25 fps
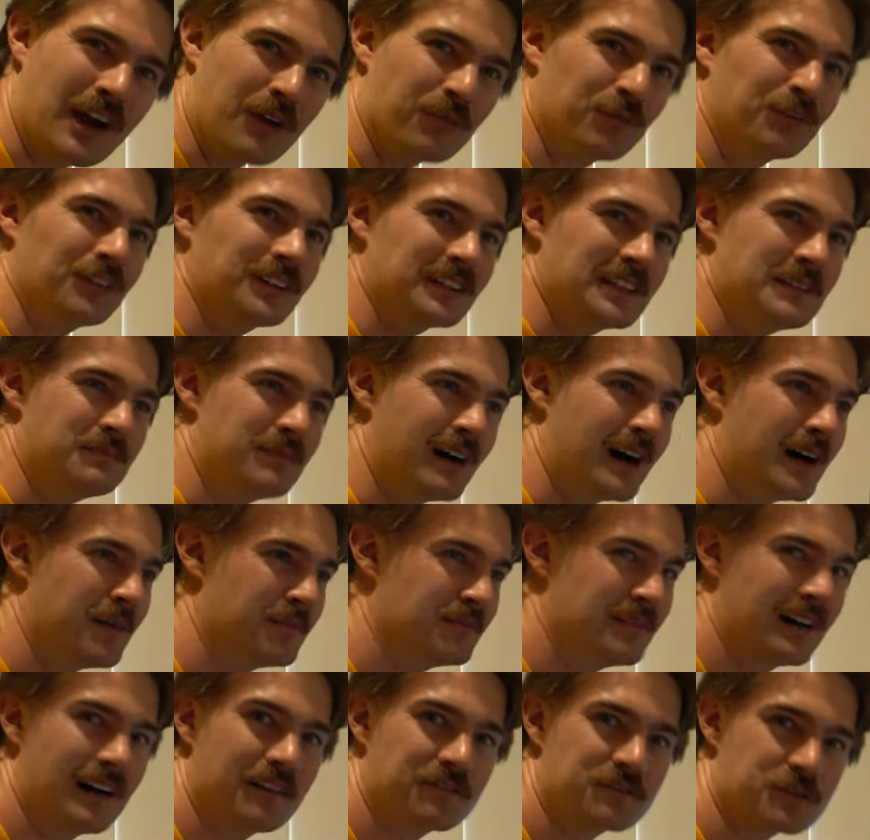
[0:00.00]
I'm really
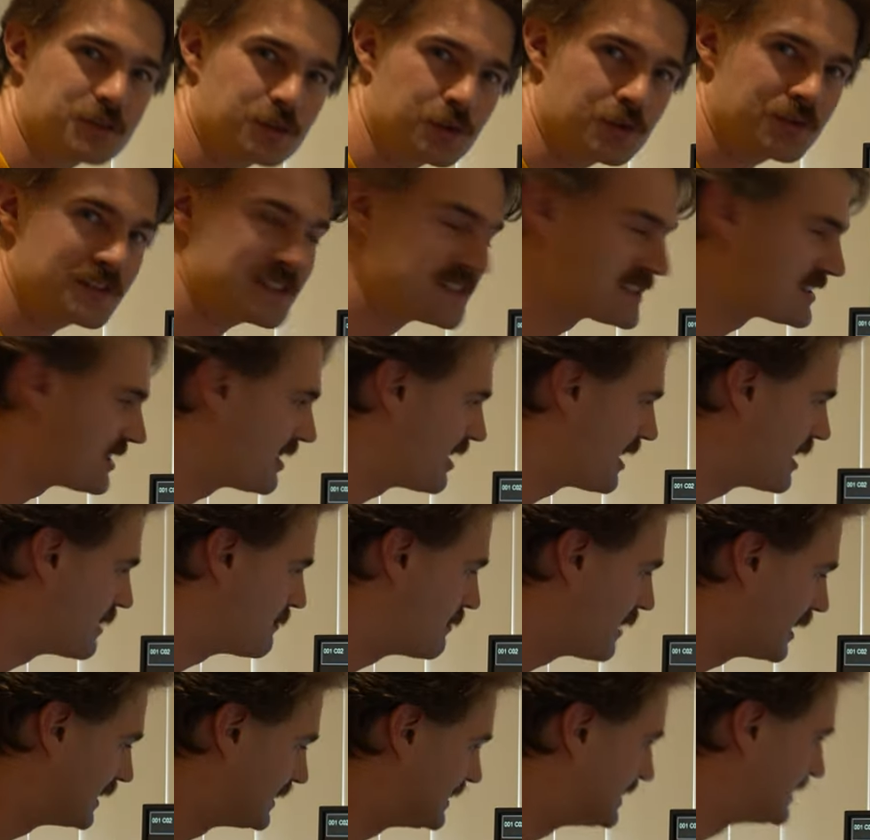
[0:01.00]
bummed after all this
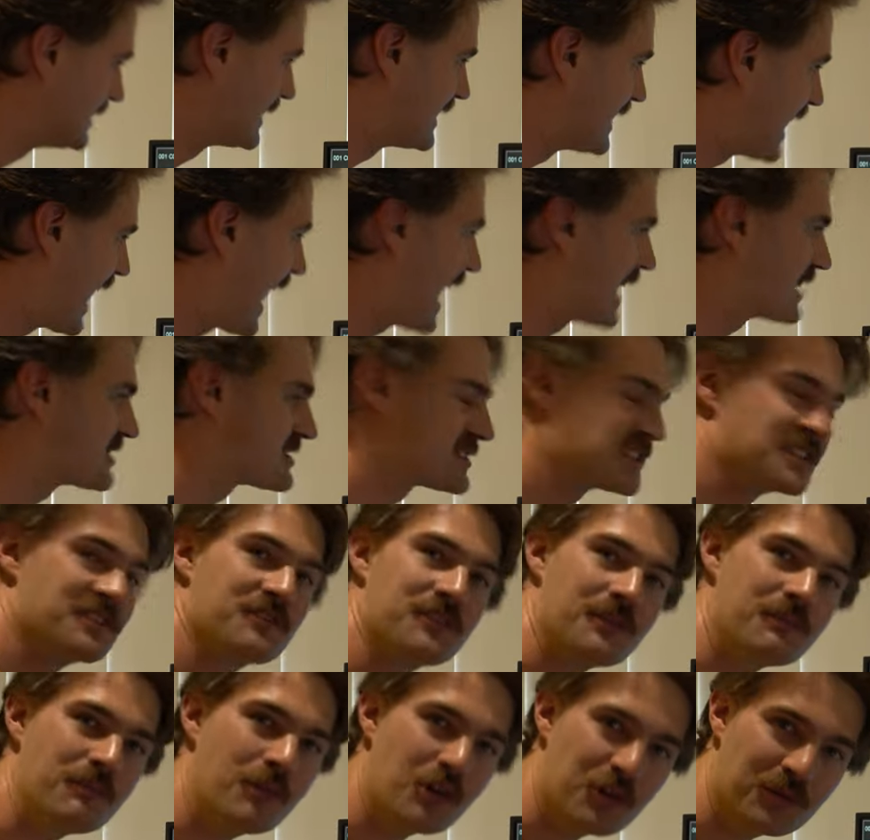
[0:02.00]
time I didn't catch
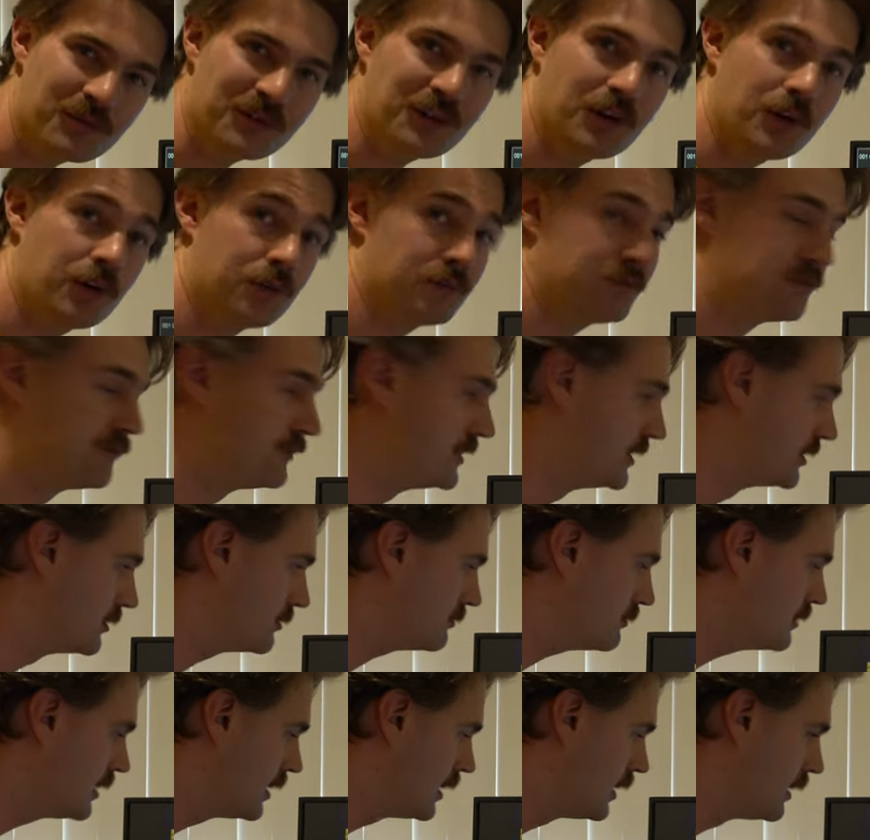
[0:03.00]
the moment on
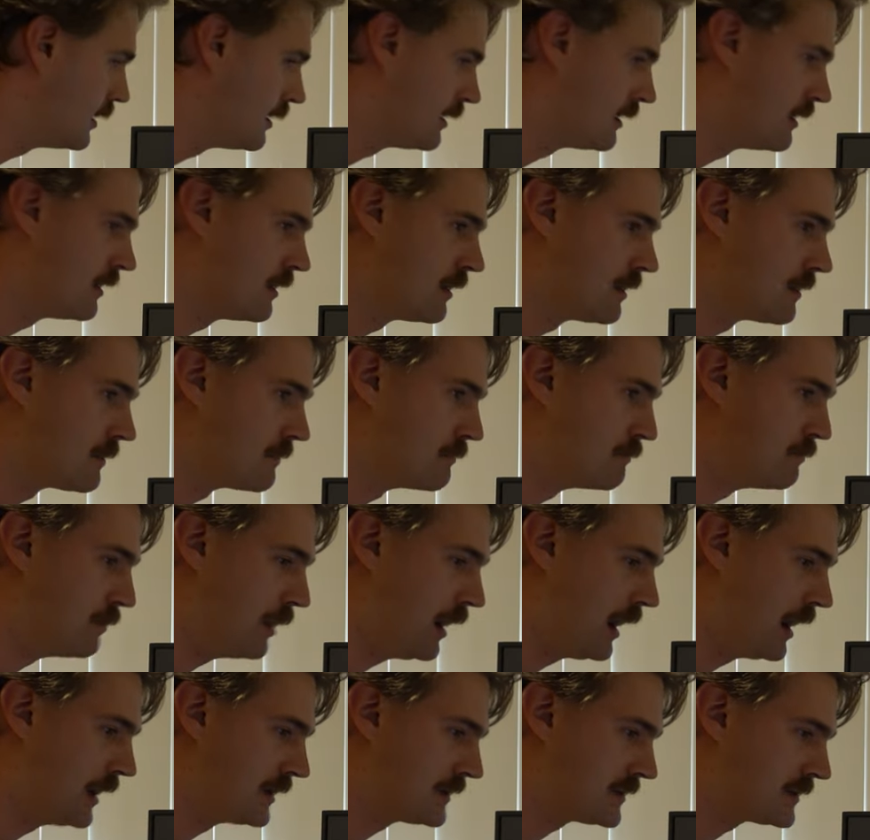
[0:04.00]
film,
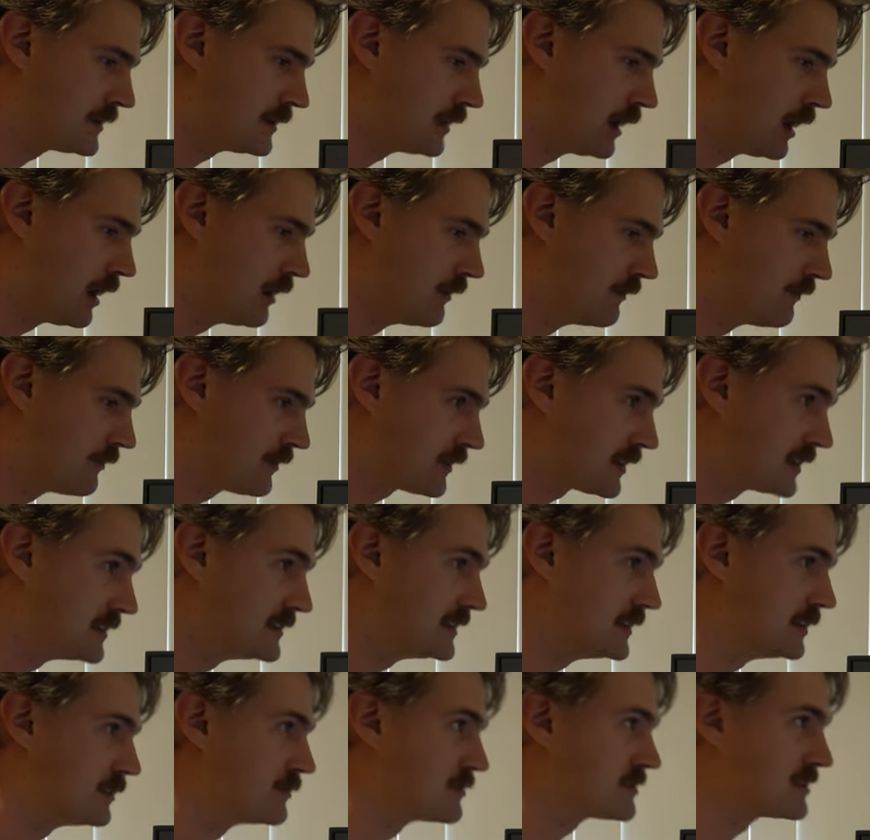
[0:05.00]
but I've
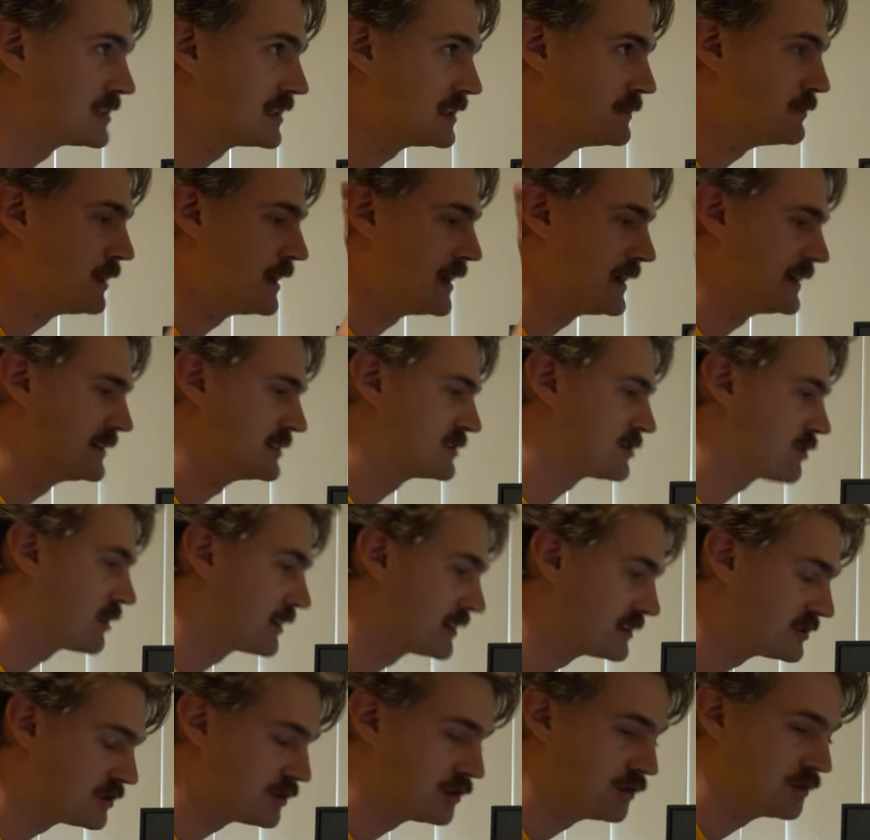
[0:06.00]
continuously been
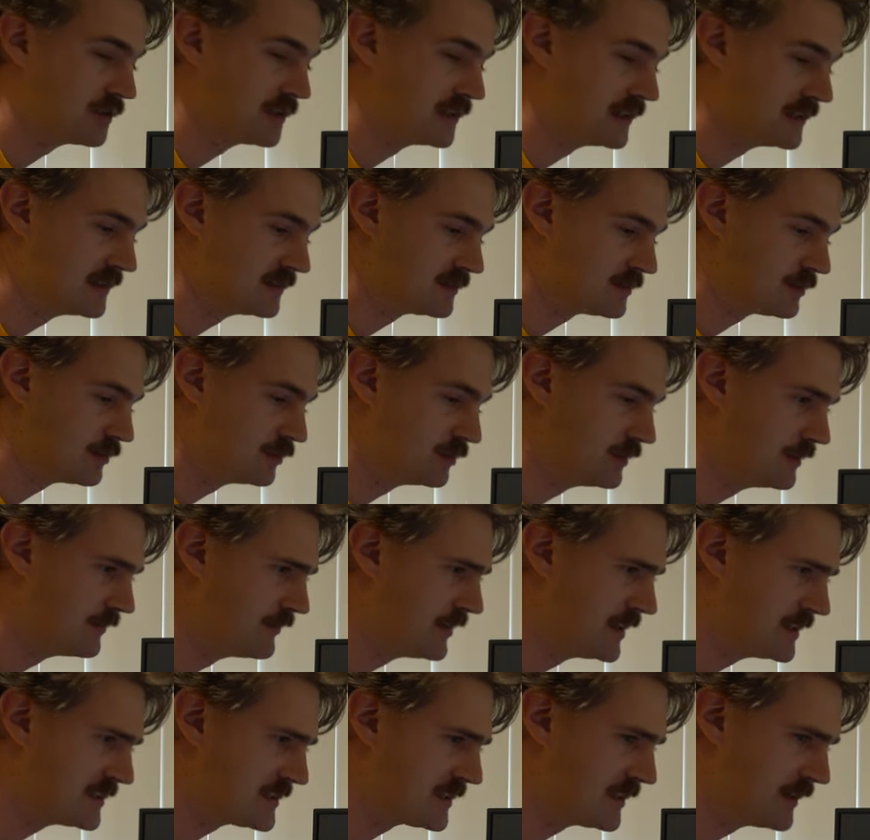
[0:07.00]
trying to tune it into the
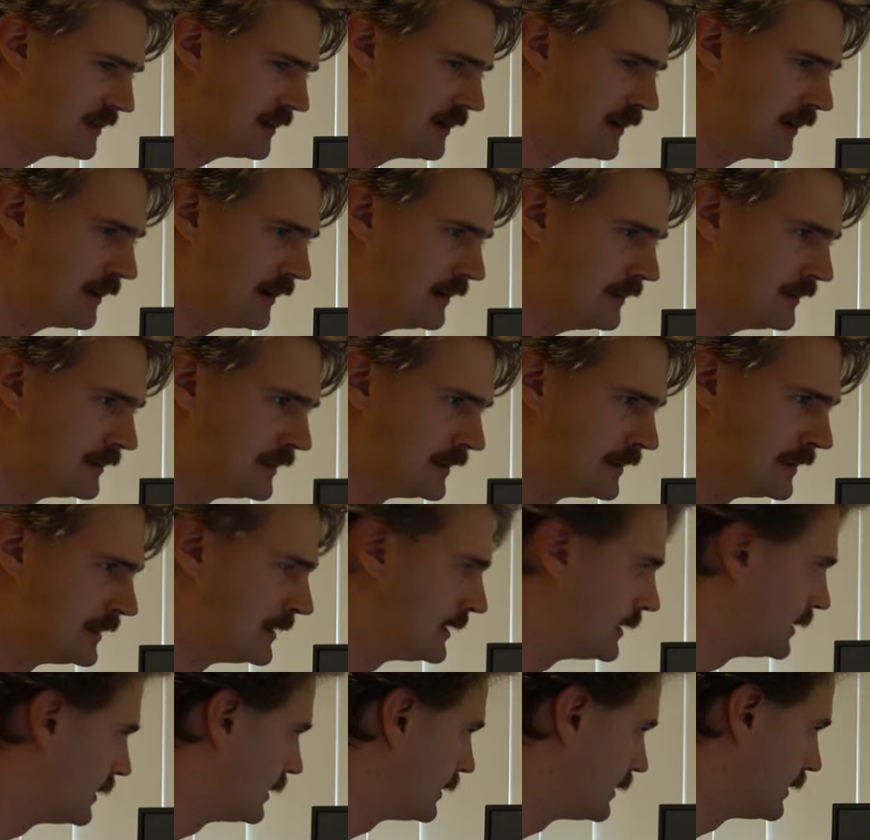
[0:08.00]
V C R,
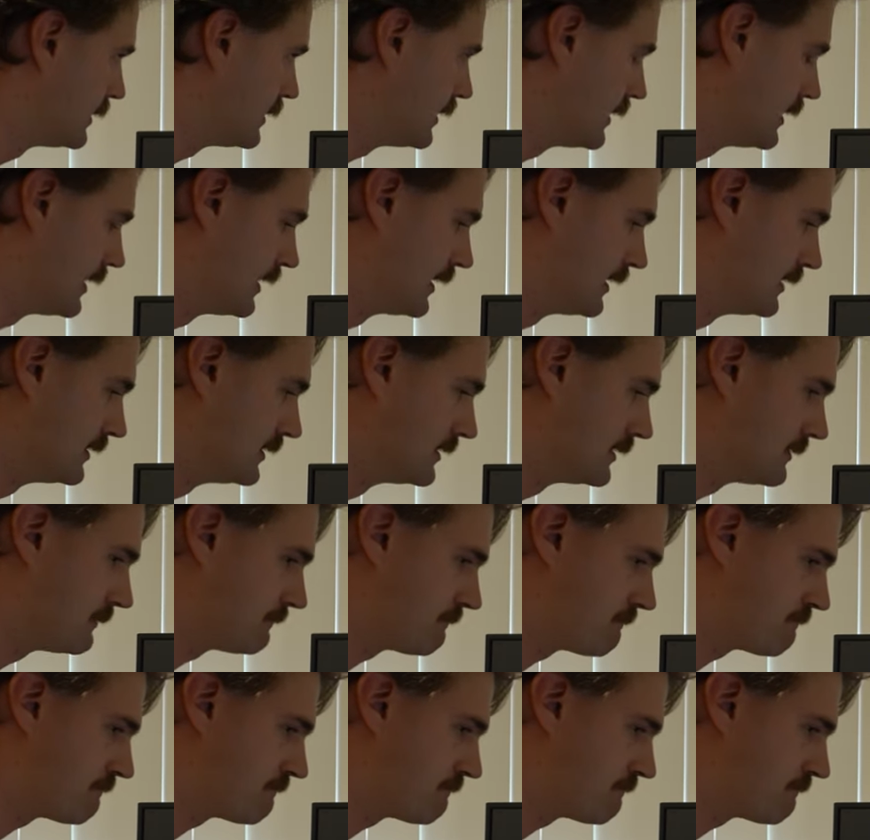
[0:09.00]
and